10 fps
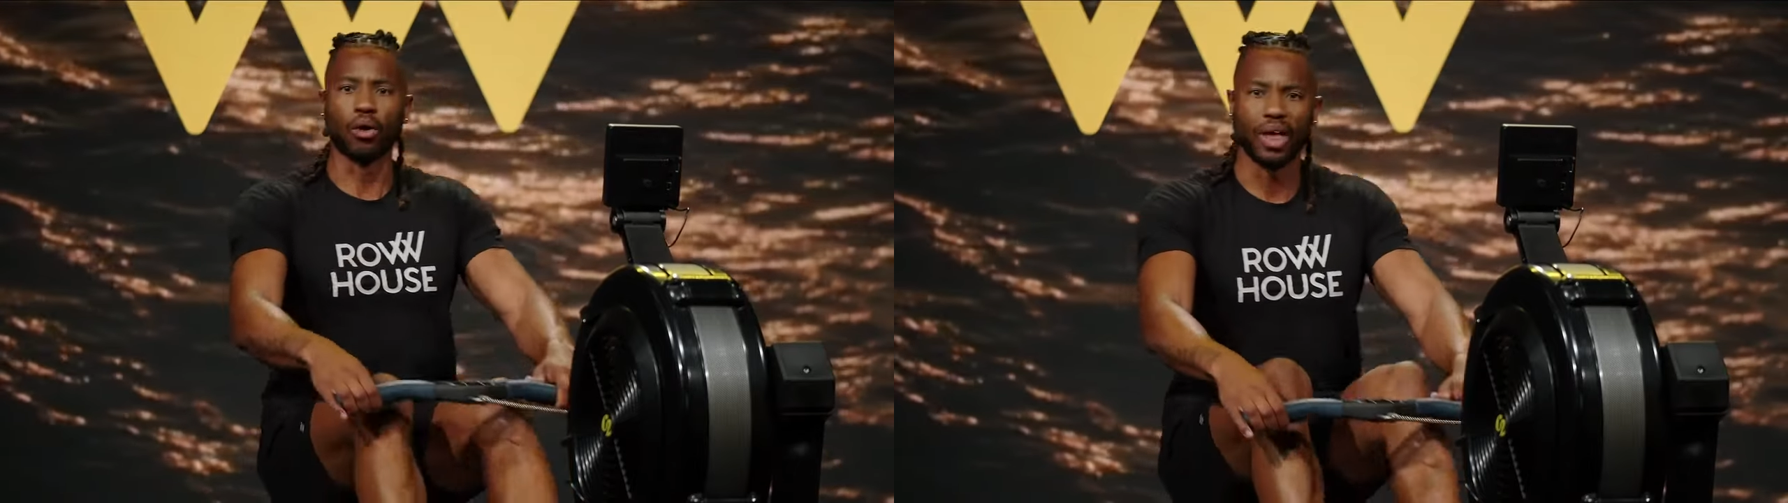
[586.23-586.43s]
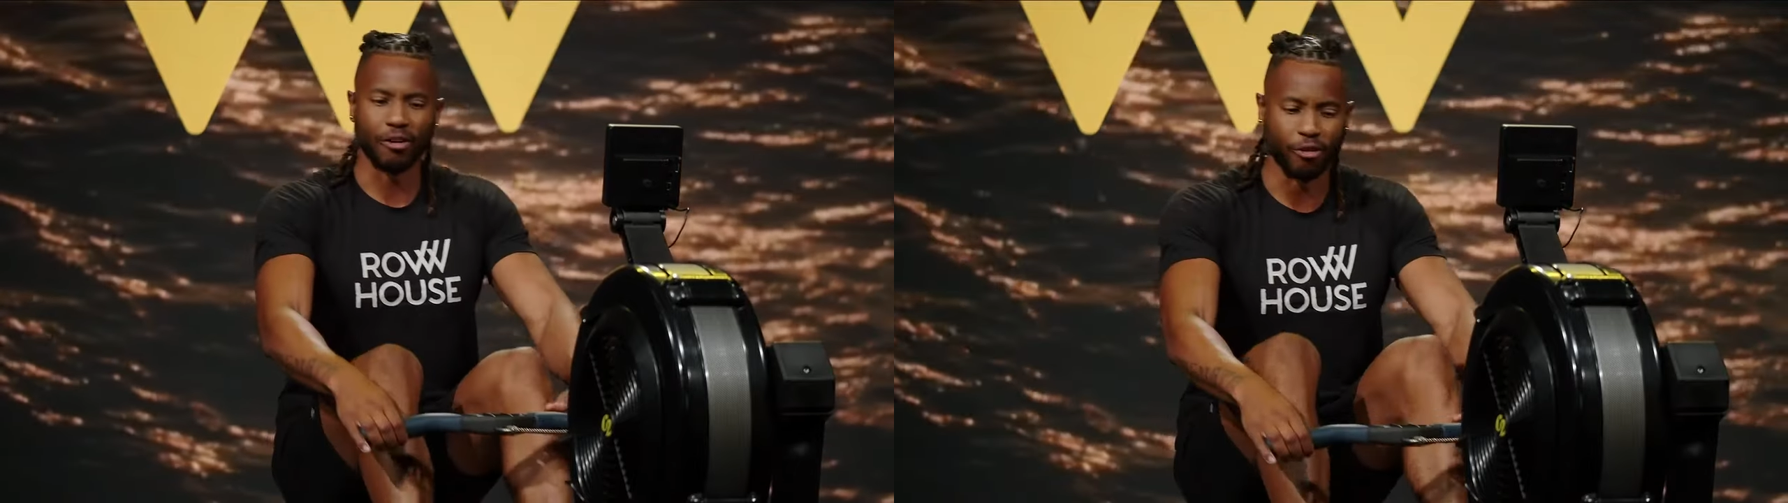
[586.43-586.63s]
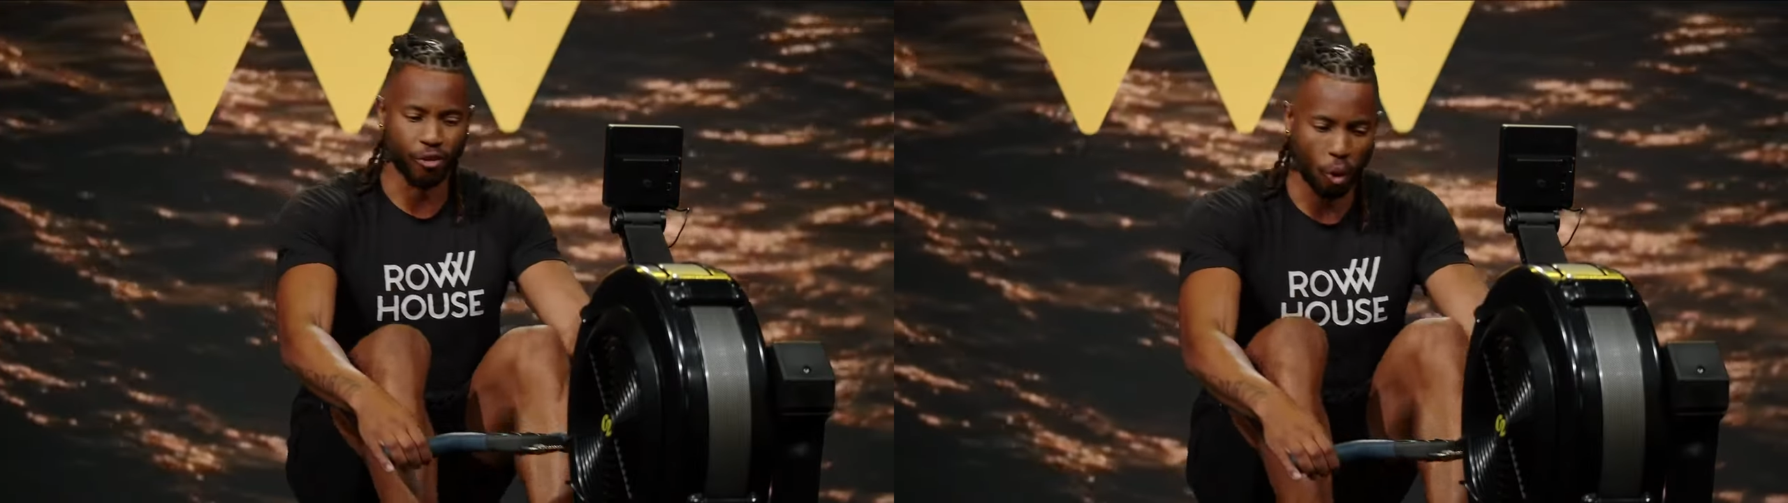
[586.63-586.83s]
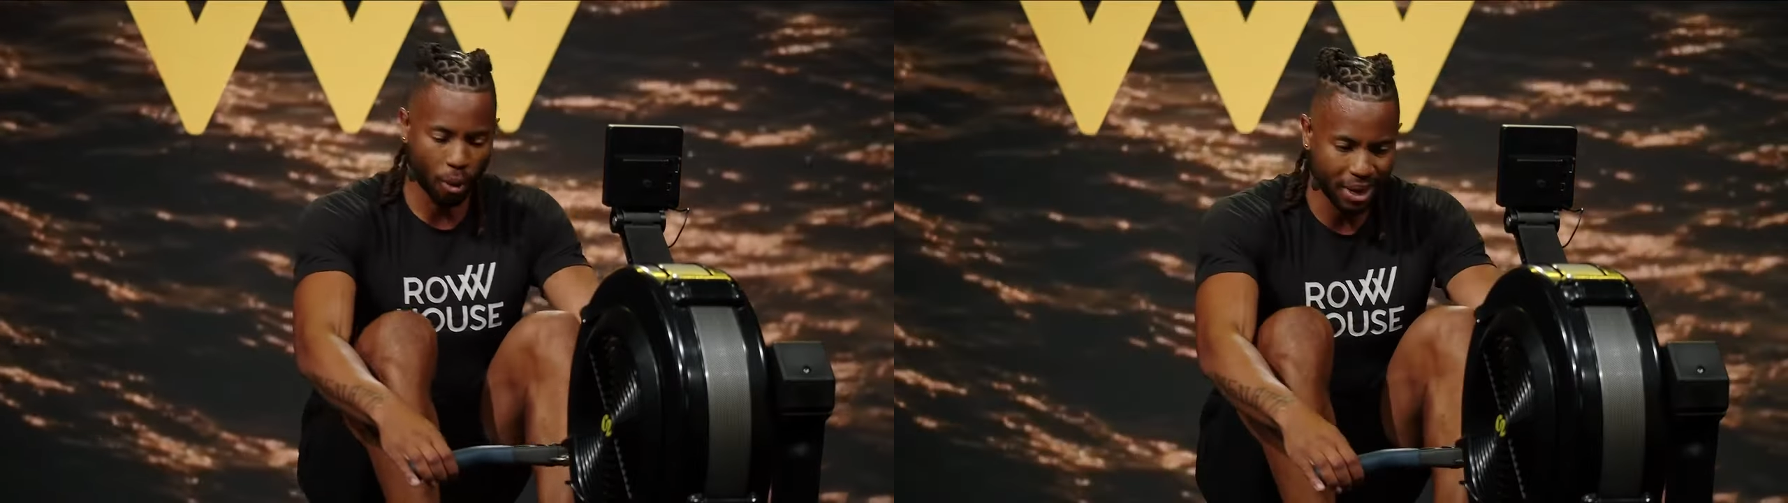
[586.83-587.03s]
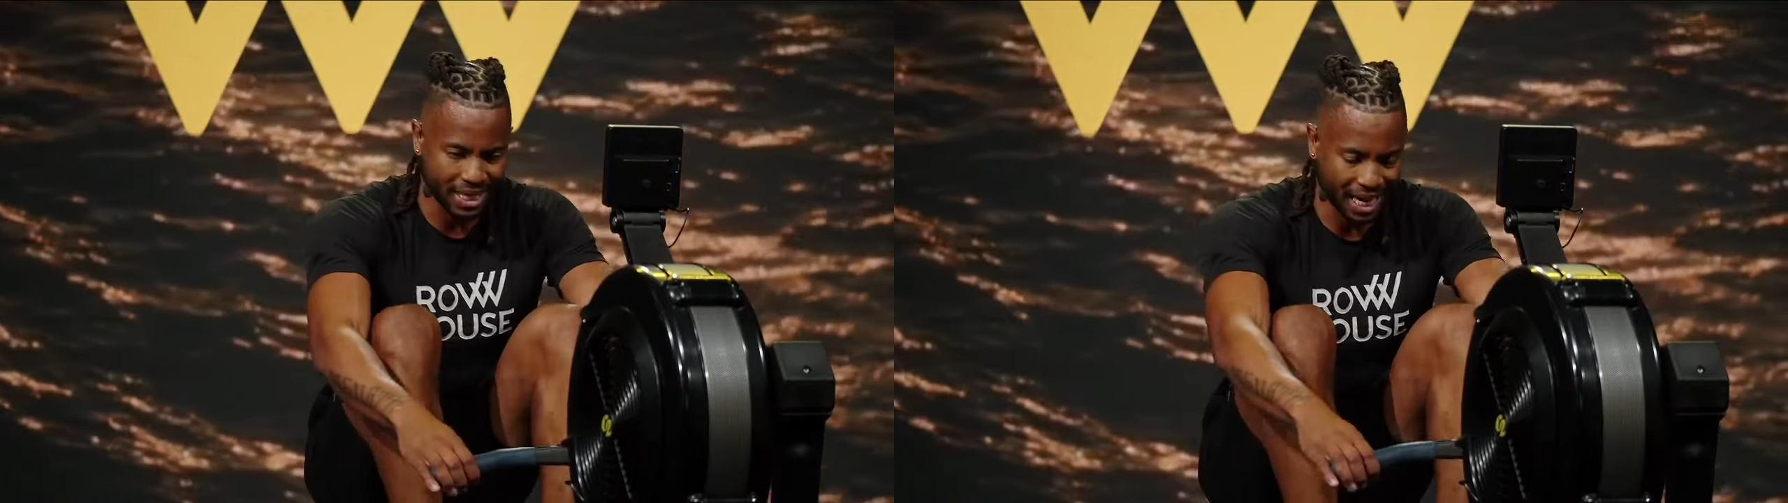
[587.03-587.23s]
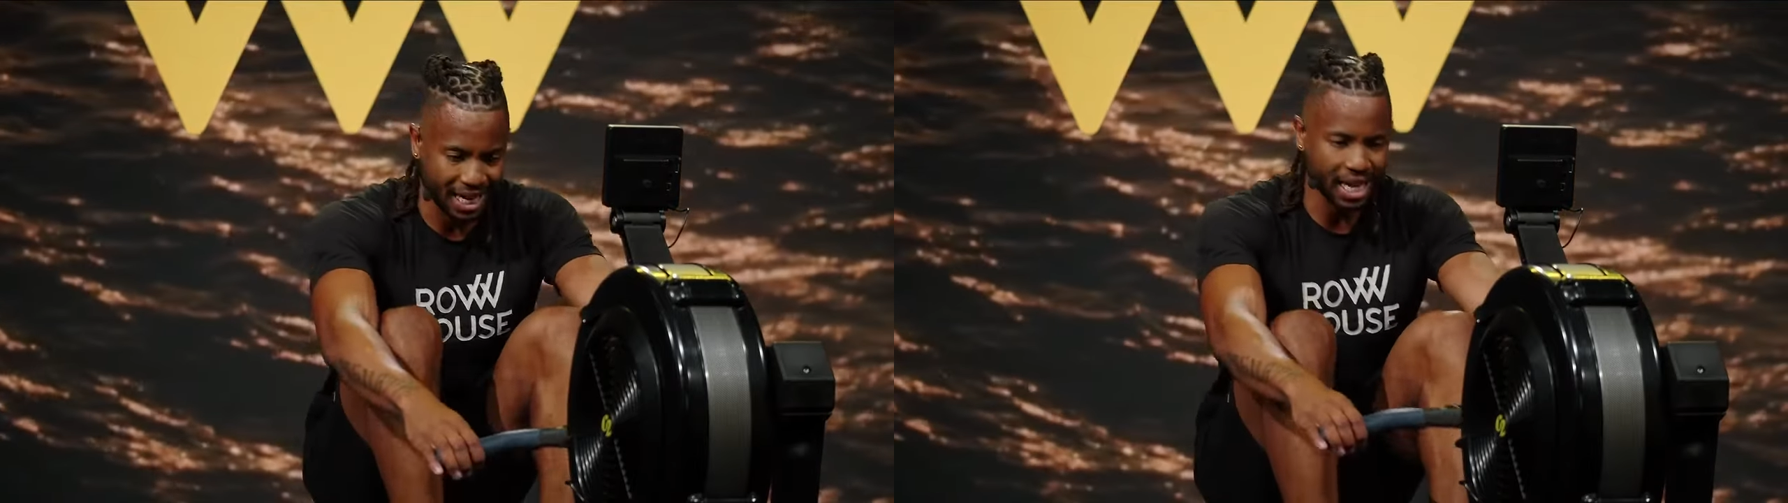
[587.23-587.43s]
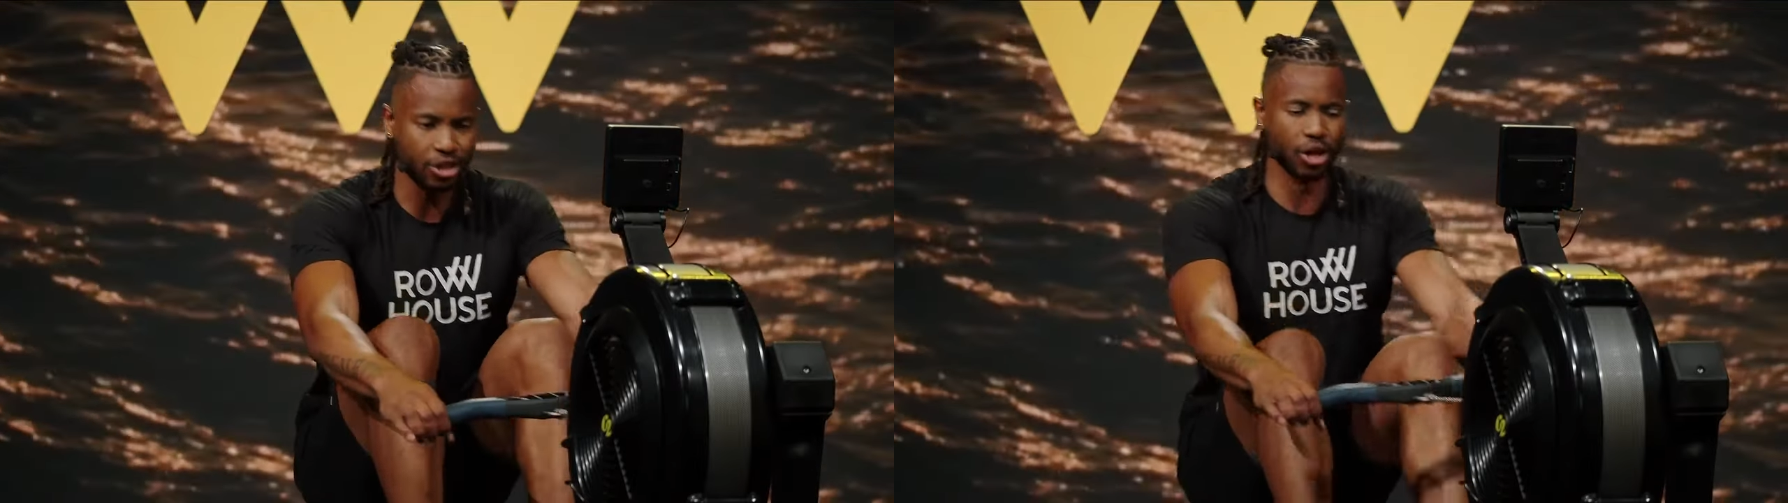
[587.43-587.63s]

on that form and technique.